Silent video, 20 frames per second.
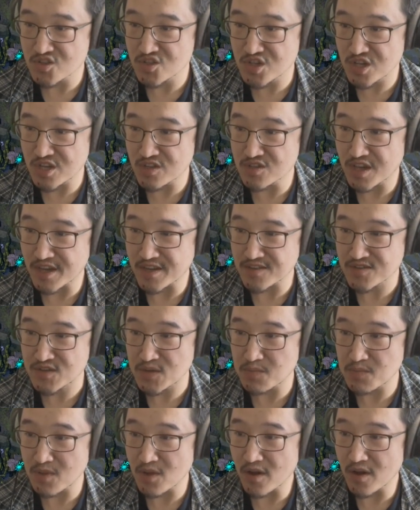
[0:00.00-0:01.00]
jade
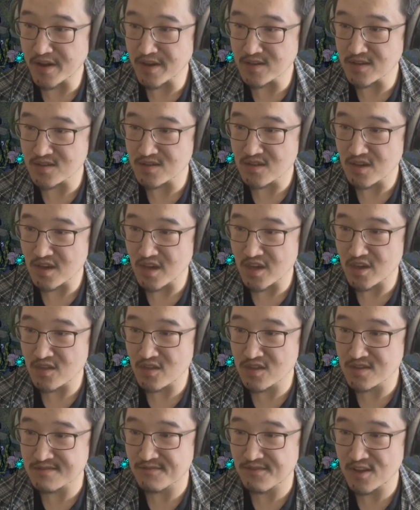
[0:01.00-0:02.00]
zip lines
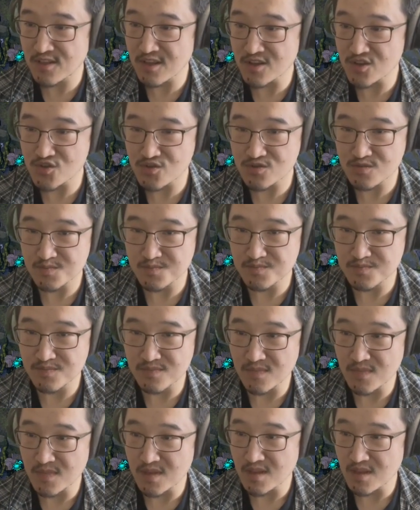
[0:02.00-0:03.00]
in this village.
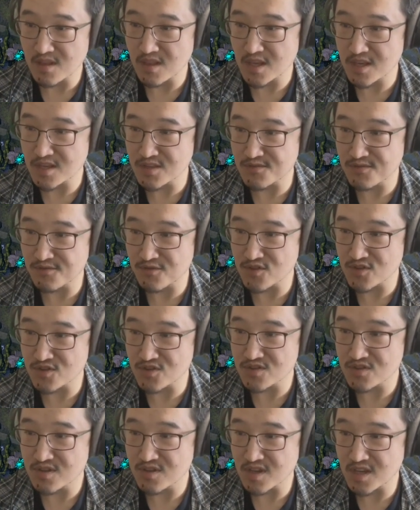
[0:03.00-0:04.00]
Let's
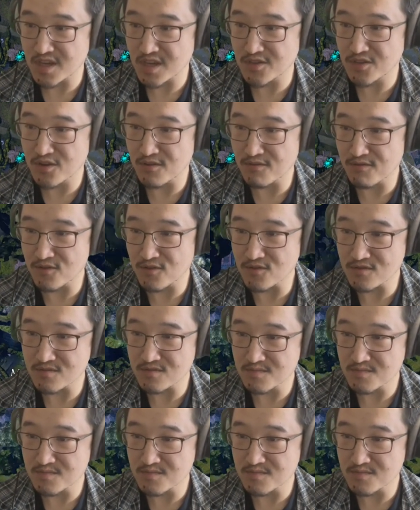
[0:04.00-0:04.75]
first get there first.